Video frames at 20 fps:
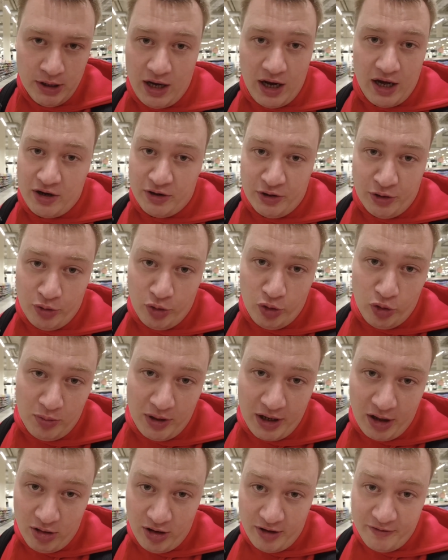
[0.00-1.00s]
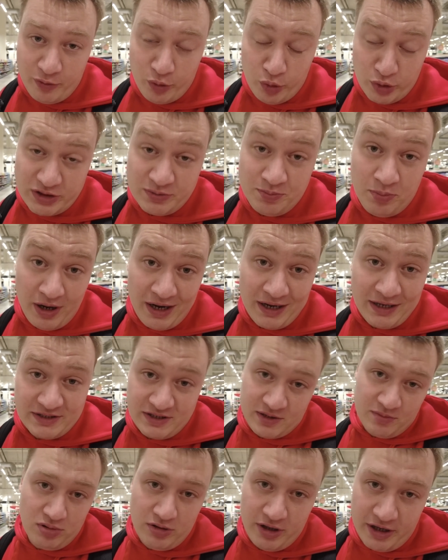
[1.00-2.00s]
I don't know, all my life was buying
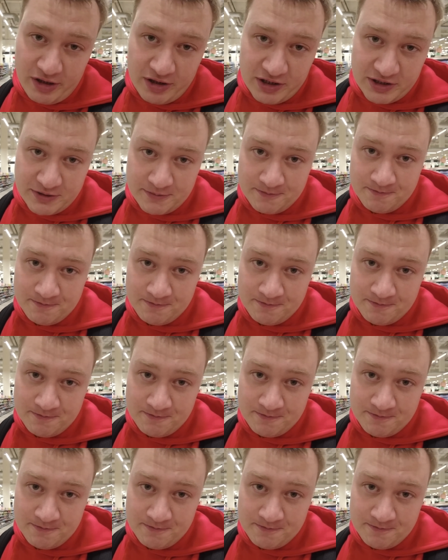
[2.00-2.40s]
something like this.